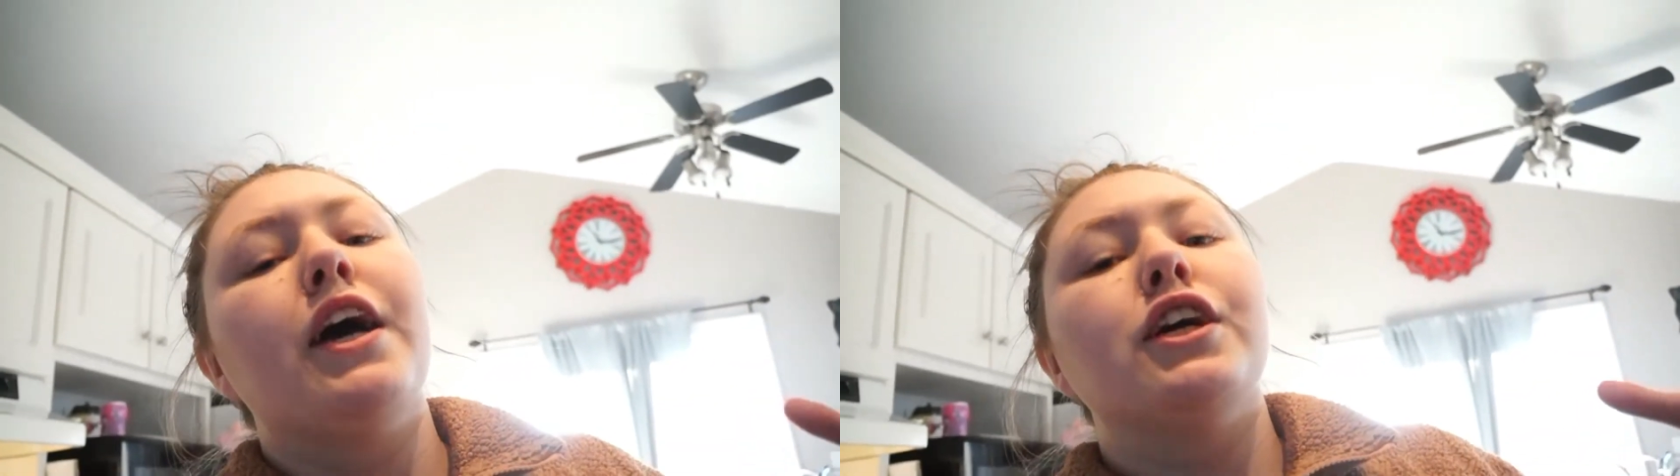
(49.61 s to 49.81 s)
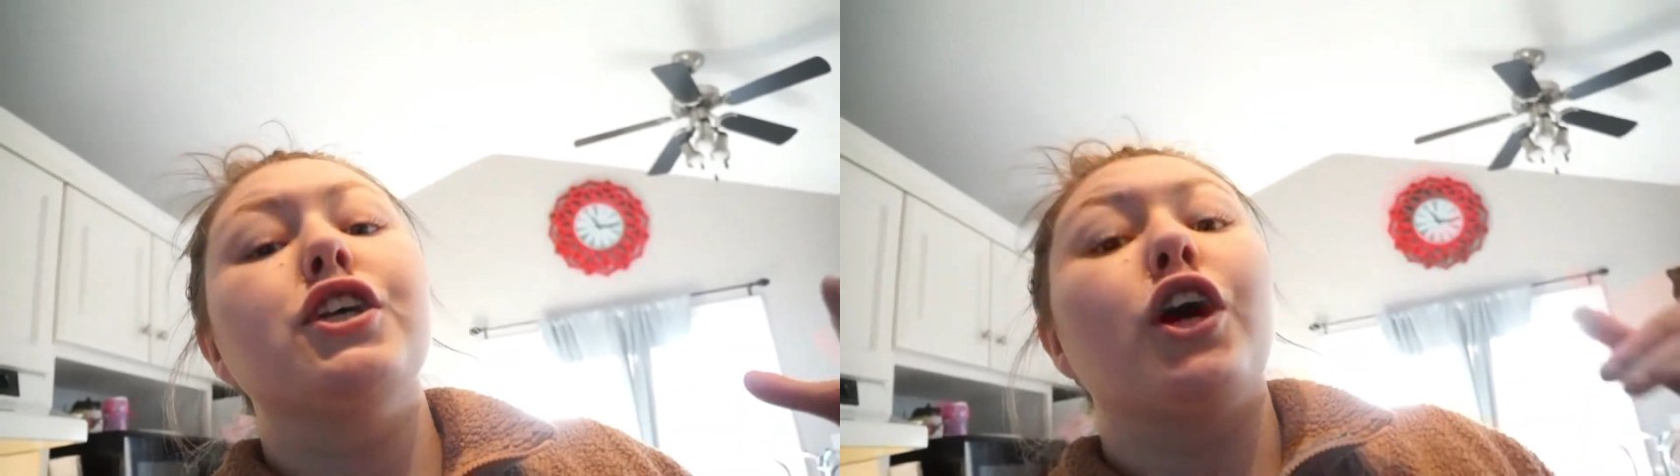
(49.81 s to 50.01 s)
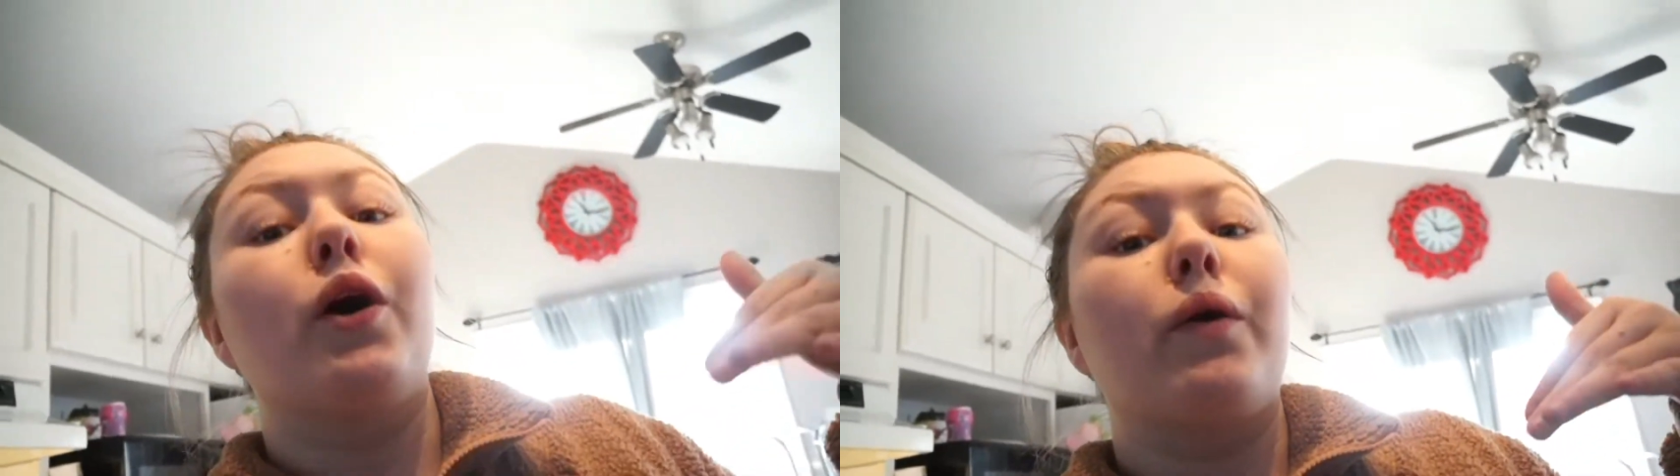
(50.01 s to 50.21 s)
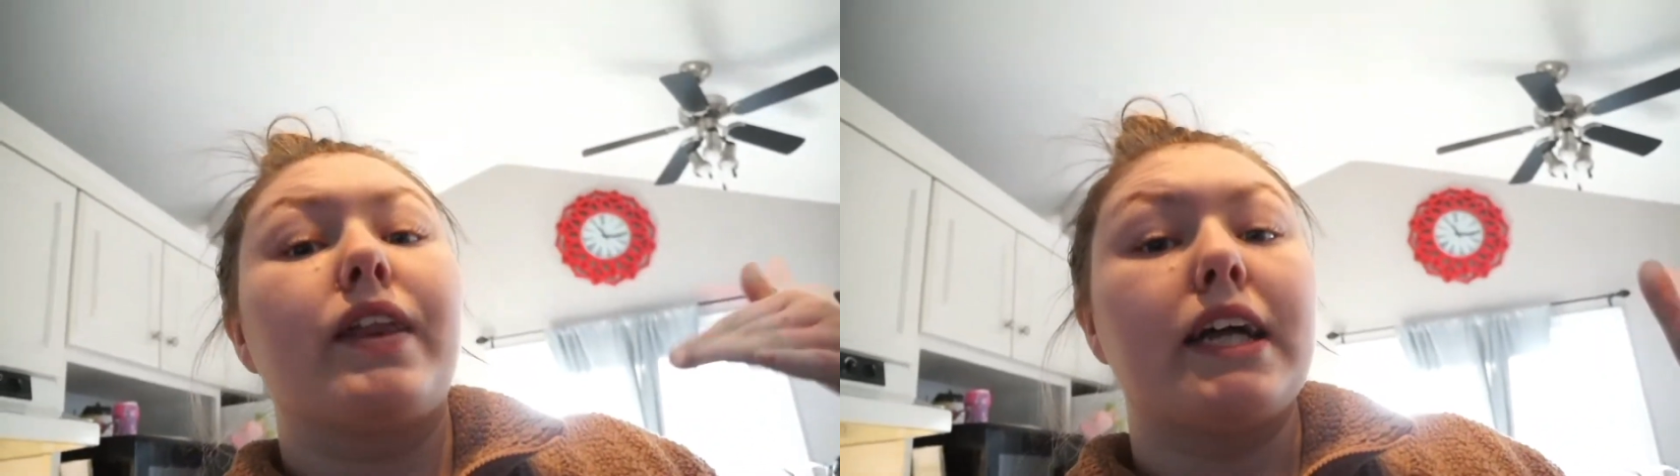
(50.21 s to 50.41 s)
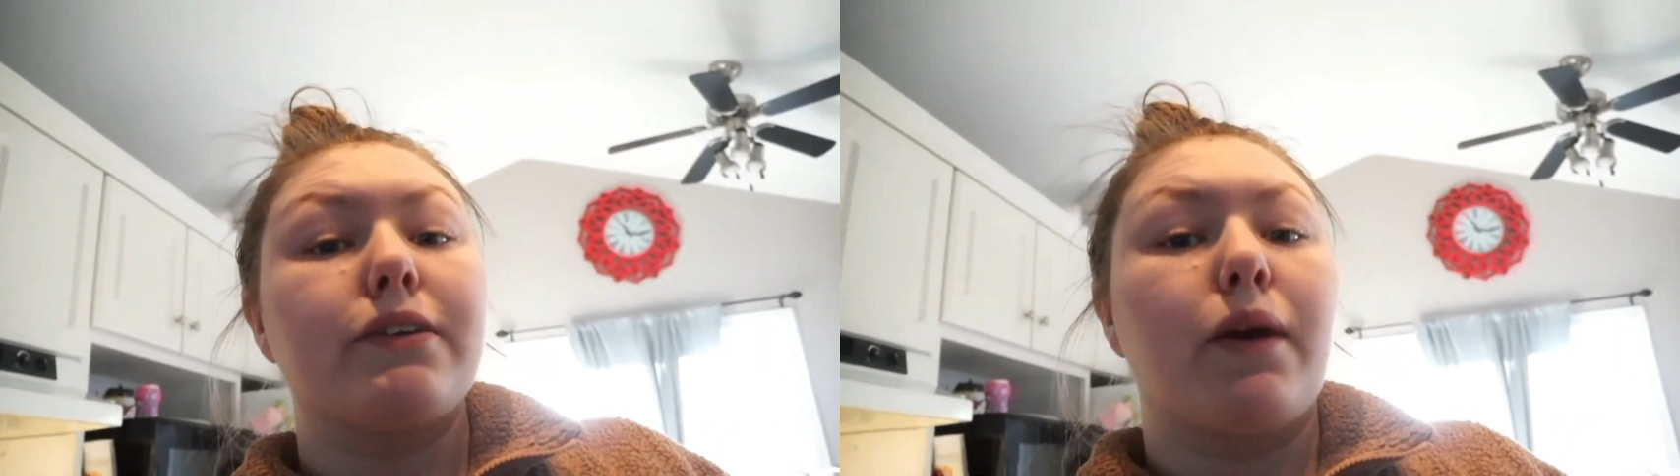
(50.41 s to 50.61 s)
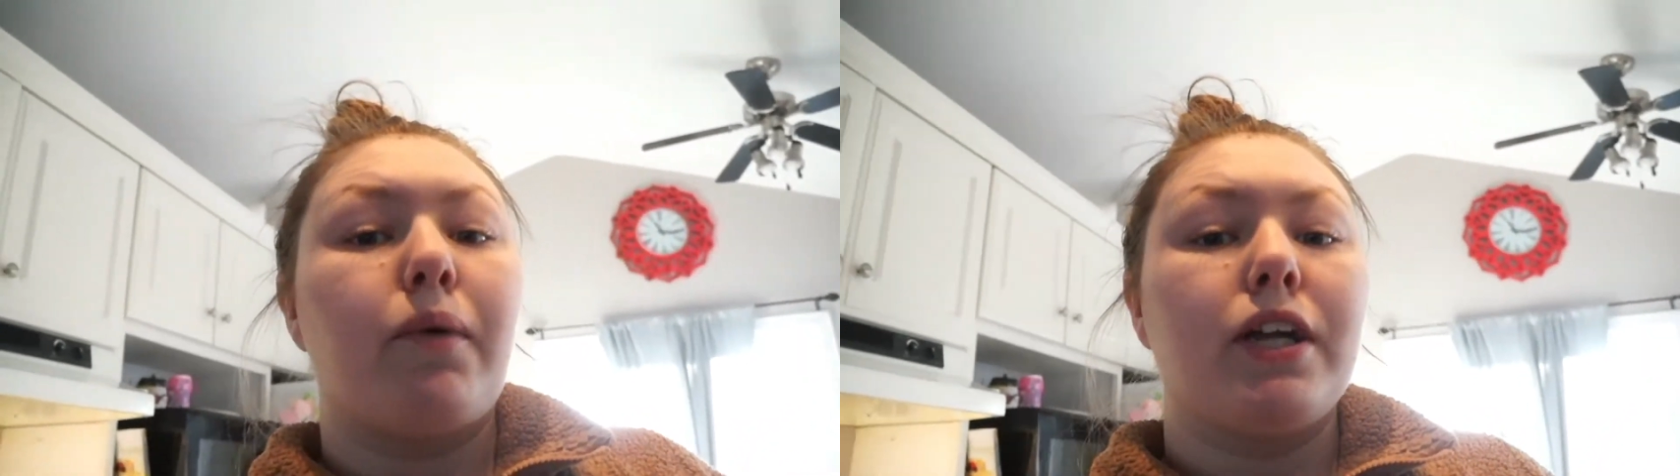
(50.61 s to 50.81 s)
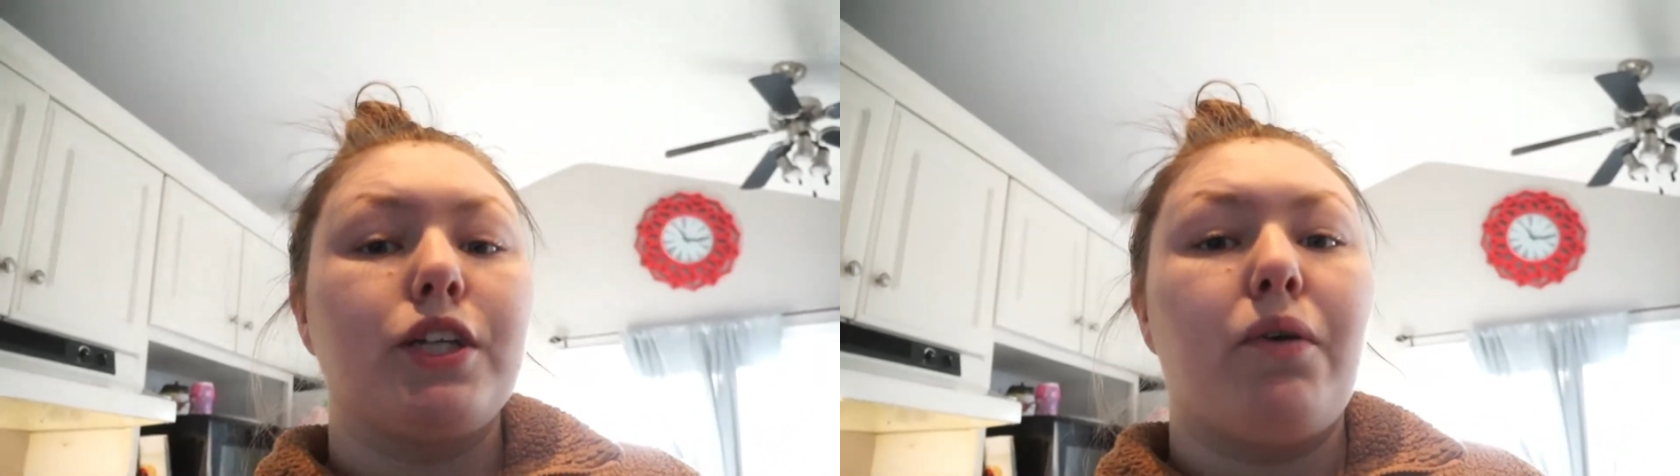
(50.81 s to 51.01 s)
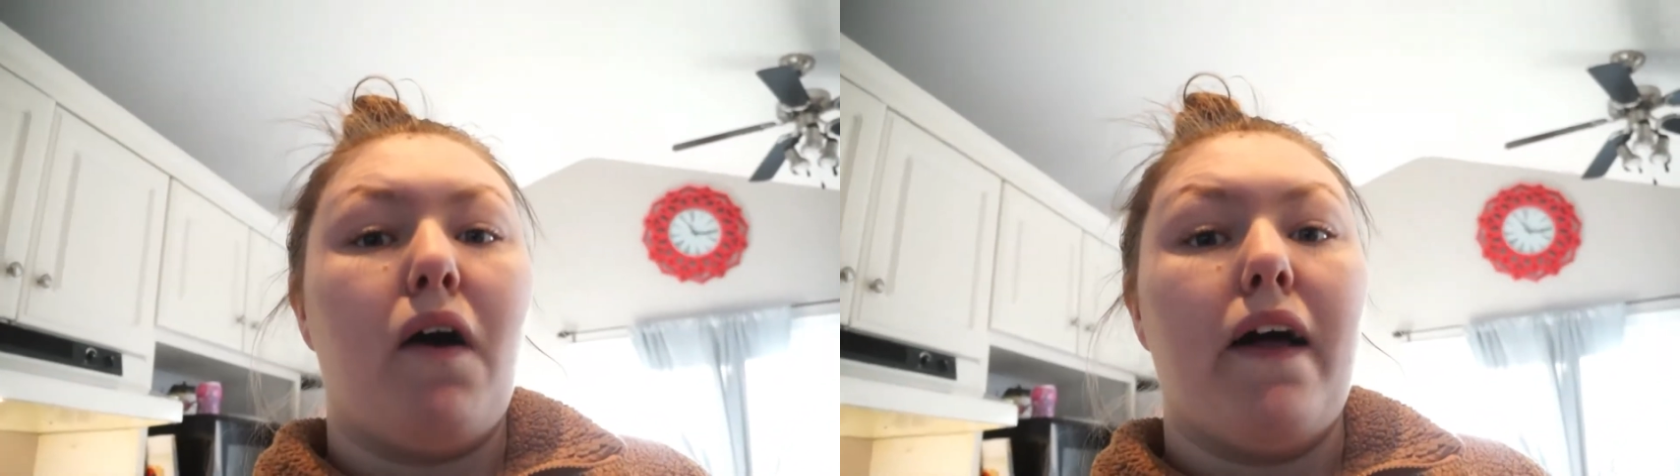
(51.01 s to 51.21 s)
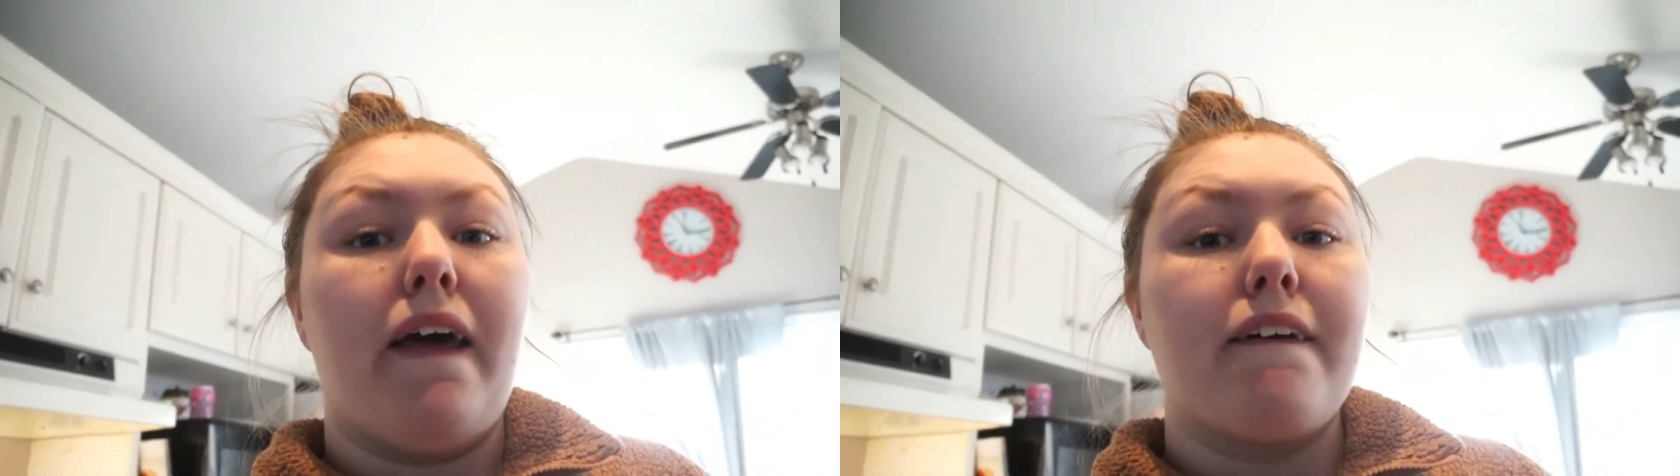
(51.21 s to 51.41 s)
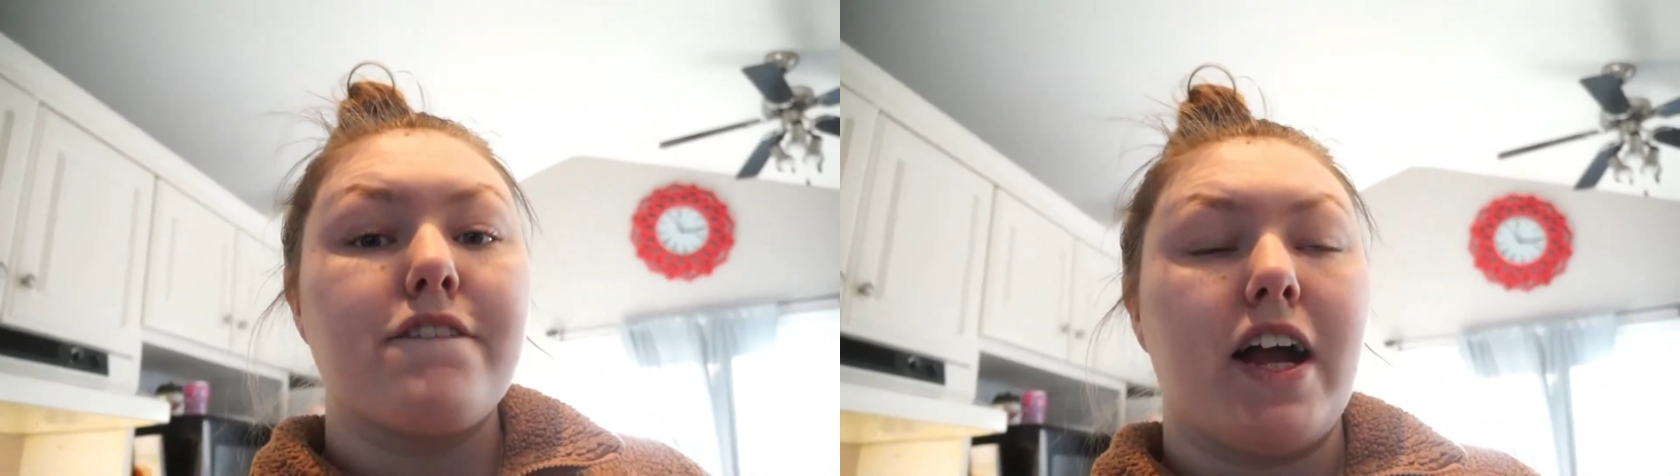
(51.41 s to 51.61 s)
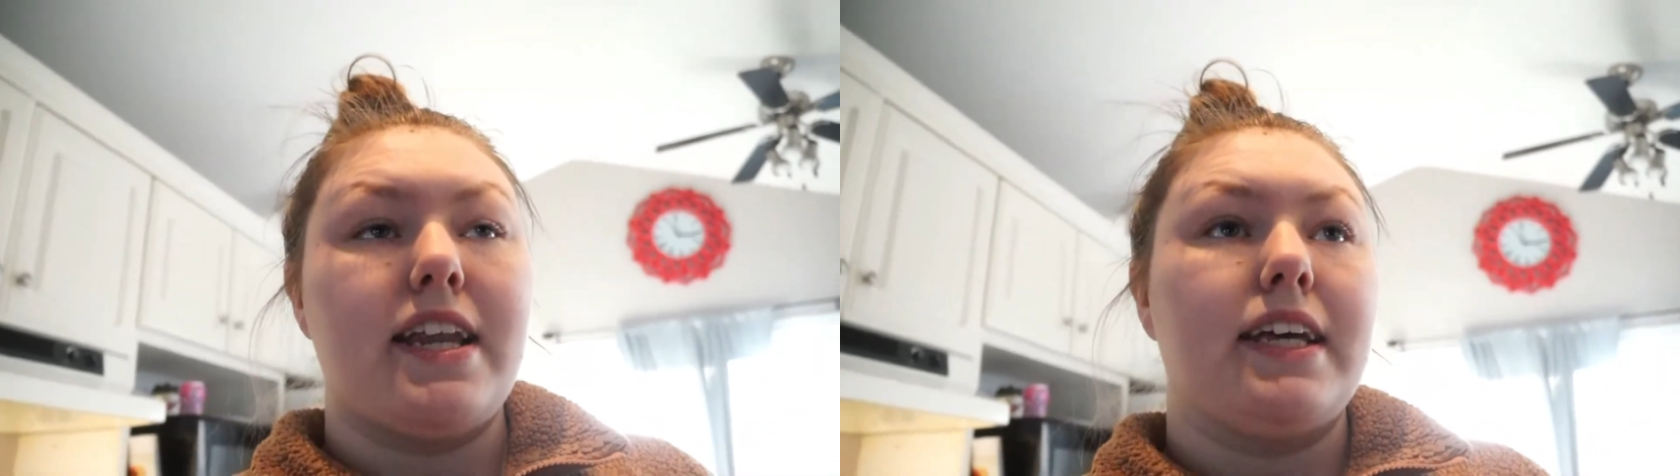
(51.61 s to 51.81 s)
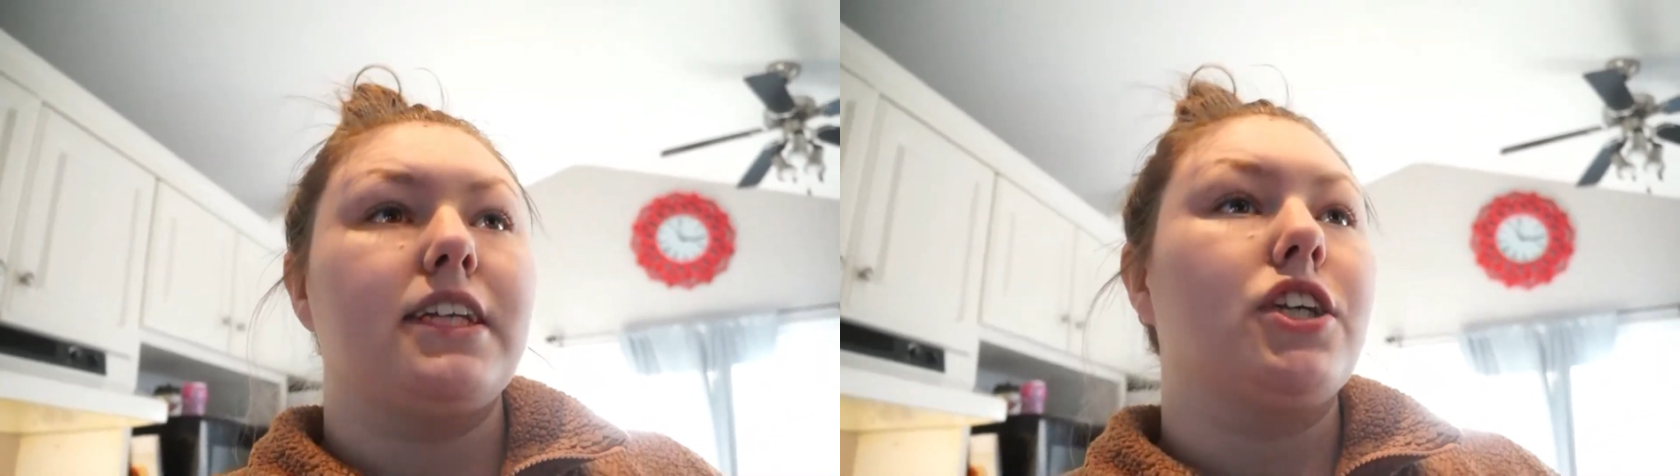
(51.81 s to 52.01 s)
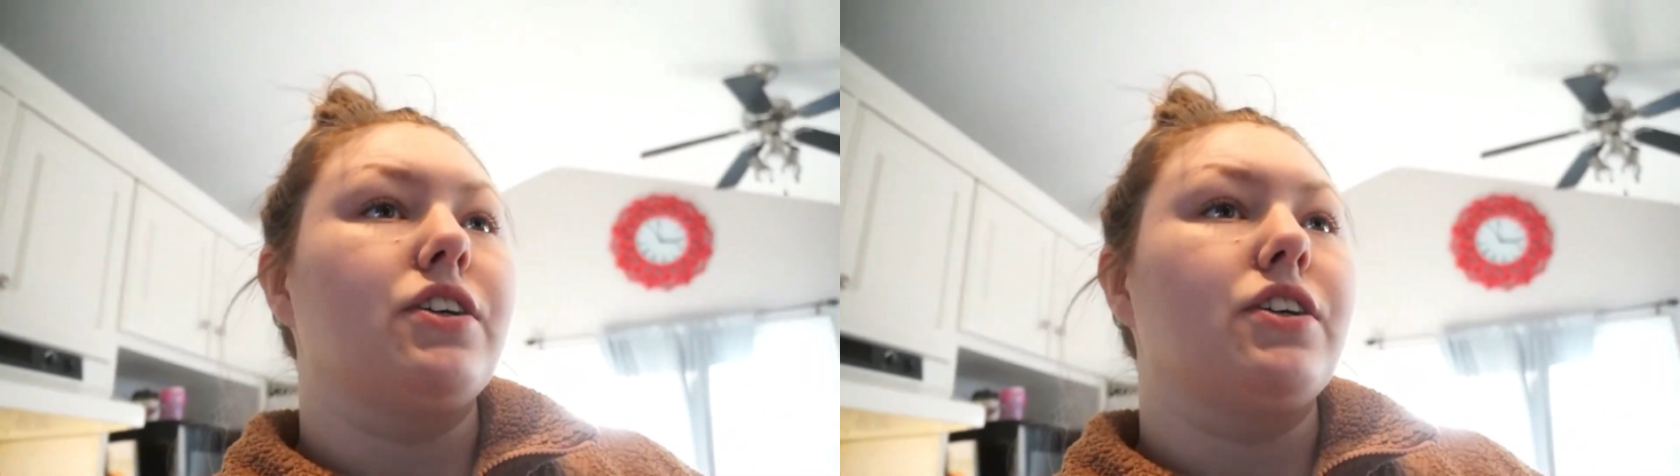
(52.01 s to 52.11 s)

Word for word: So that's what I want to do on Fridays.